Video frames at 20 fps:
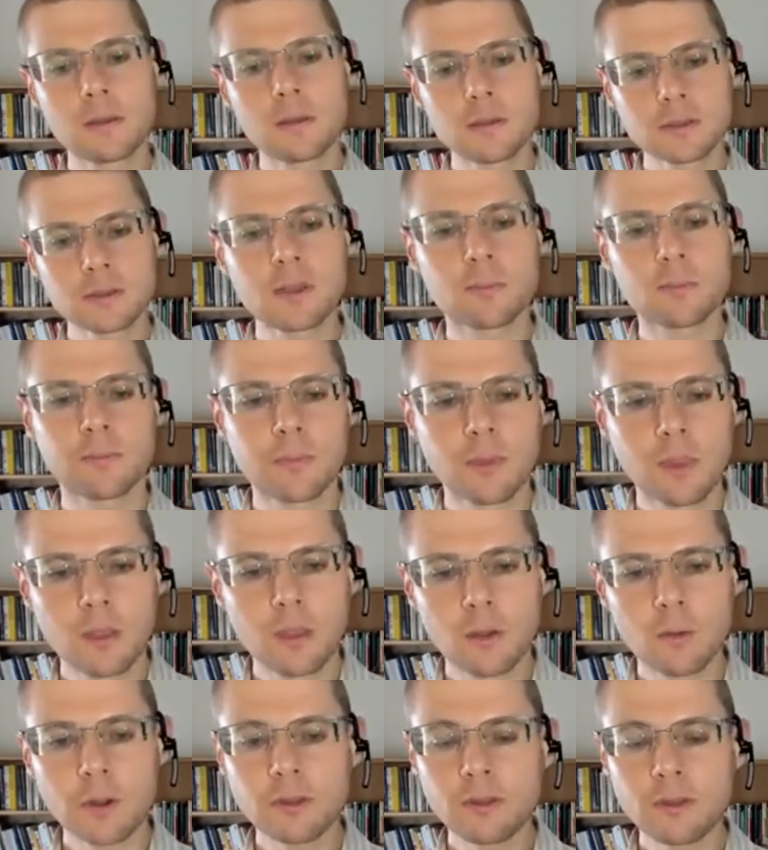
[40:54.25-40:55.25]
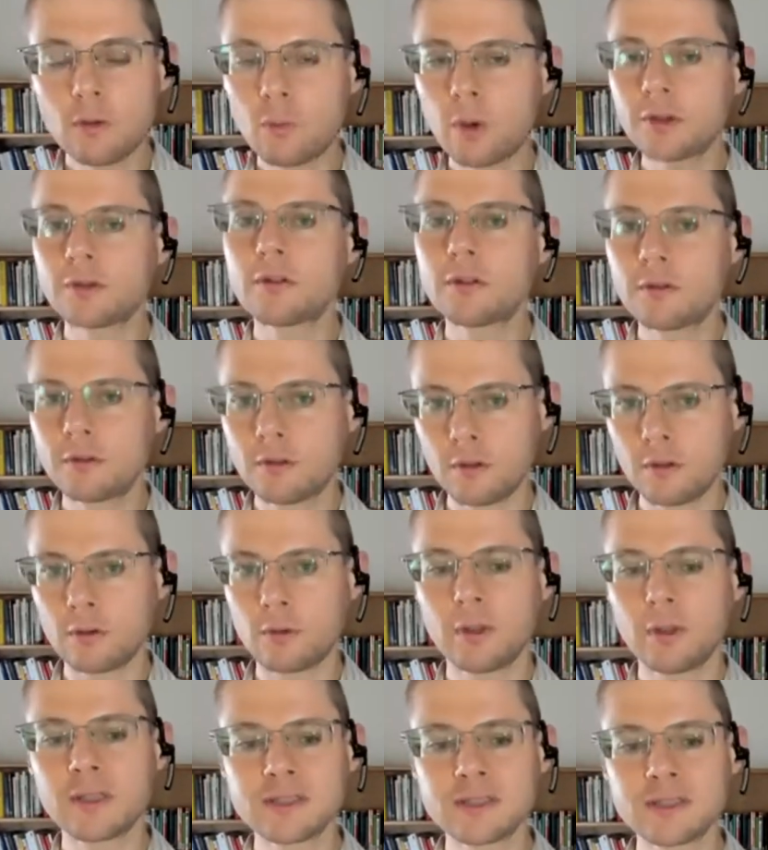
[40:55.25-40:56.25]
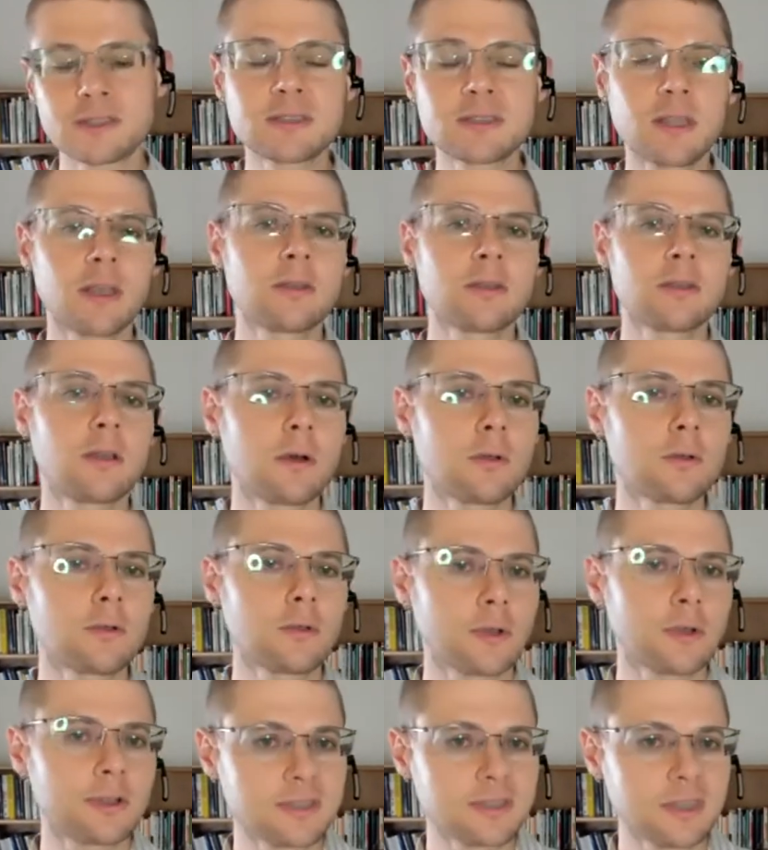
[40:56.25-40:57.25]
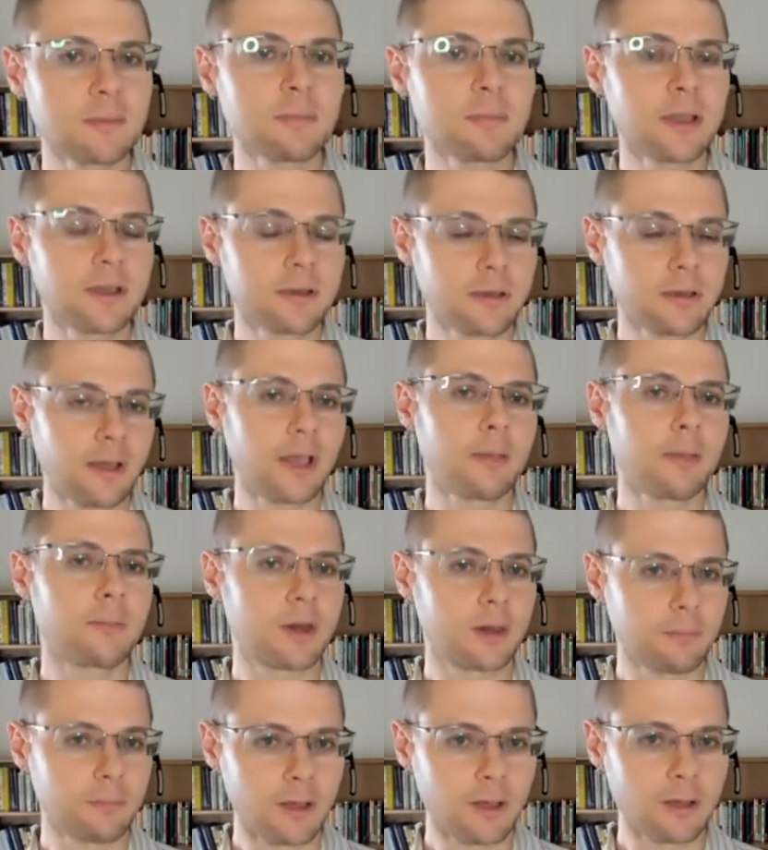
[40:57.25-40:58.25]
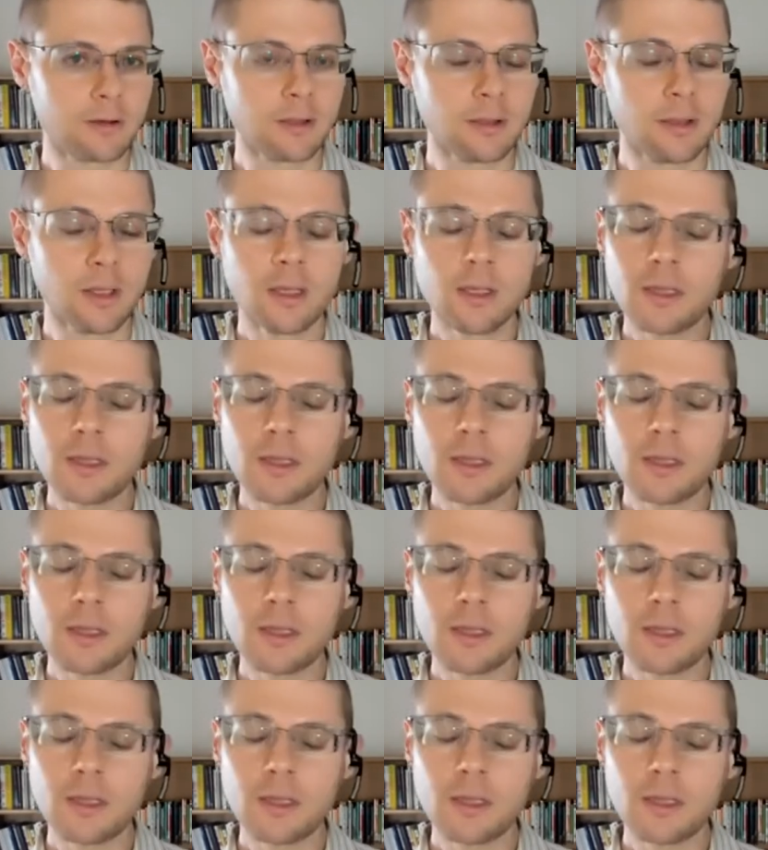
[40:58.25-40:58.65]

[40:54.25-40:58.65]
So what you want to do is instead go to a team-led hybrid model.